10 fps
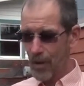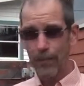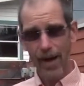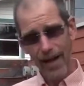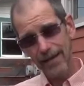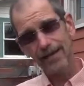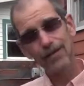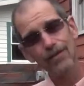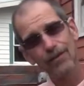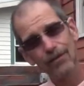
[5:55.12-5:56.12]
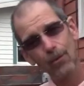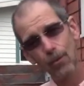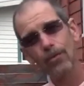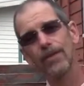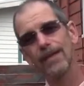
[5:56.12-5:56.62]
But the
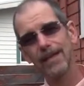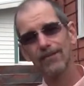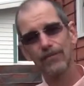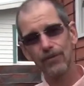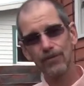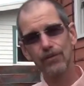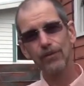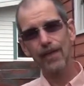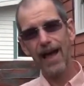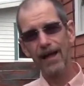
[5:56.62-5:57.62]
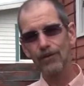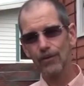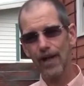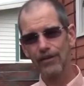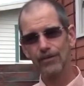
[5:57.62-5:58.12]
cool thing is, if you do that,
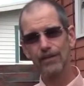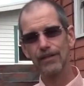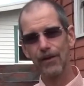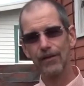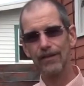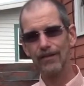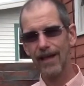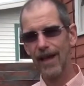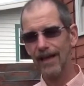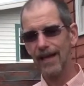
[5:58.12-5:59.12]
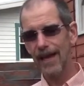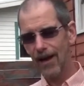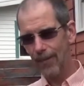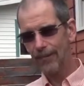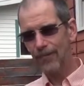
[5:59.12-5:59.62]
you'll actually notice that
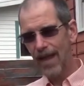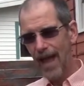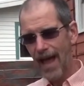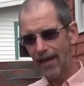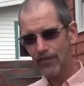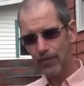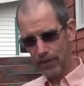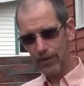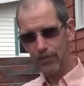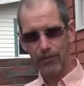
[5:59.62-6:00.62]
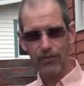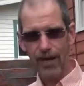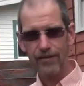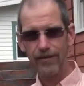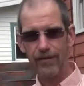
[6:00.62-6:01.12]
as spring
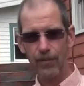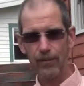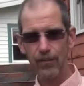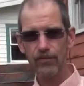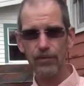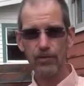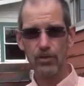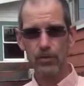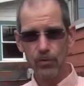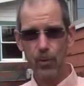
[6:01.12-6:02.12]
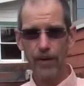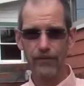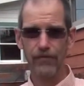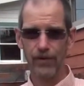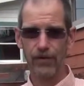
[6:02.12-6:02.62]
progresses and we move to June
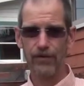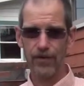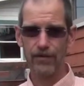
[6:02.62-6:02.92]
21st, the